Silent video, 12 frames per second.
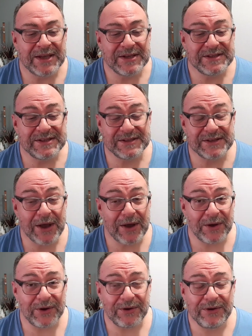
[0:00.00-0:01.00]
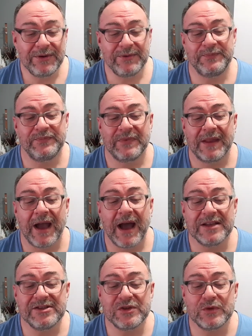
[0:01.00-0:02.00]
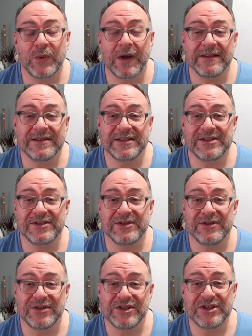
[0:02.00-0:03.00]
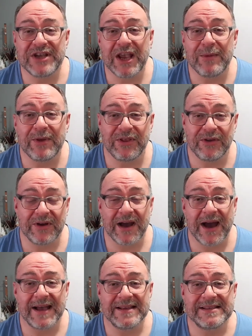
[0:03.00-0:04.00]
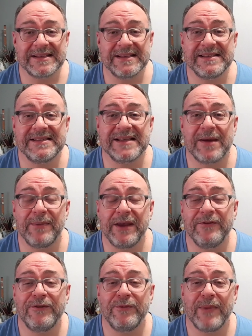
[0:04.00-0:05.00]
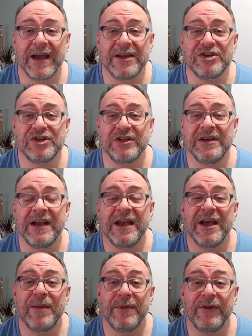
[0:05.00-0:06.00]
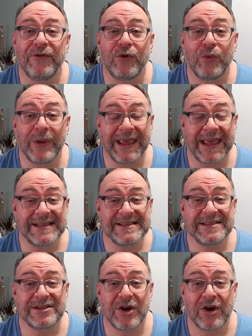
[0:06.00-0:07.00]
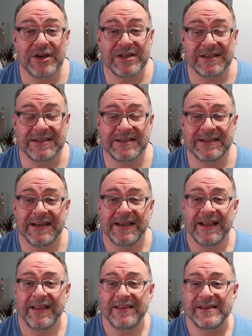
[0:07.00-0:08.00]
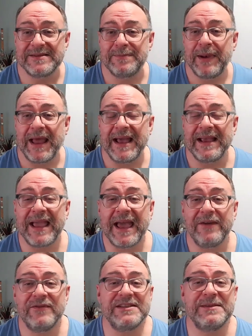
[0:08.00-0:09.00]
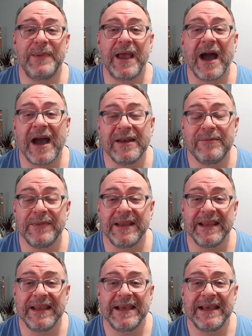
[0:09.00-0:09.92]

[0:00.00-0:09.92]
So I just wanted to share with you guys some information before we get started. This blank canvas behind me